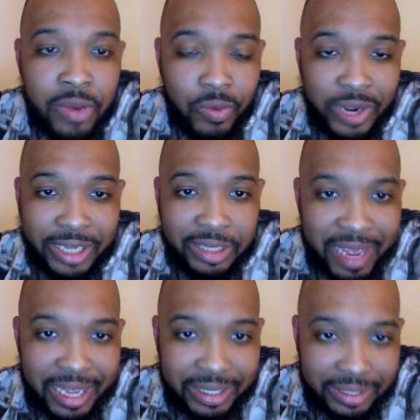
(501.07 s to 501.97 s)
Rick
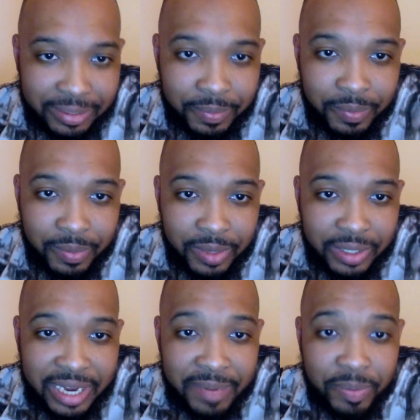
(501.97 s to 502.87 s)
Smits,
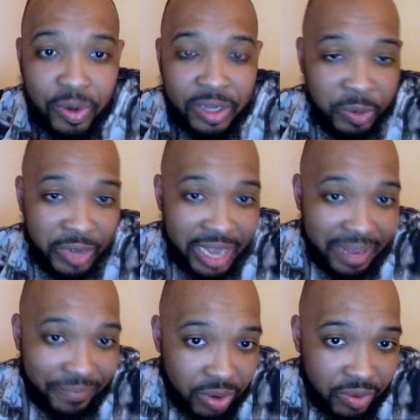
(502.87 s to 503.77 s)
10 points per
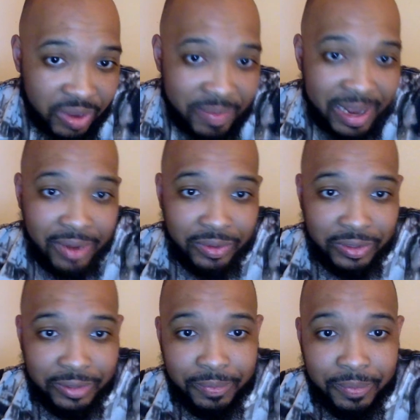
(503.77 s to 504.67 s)
game, 4 rebounds.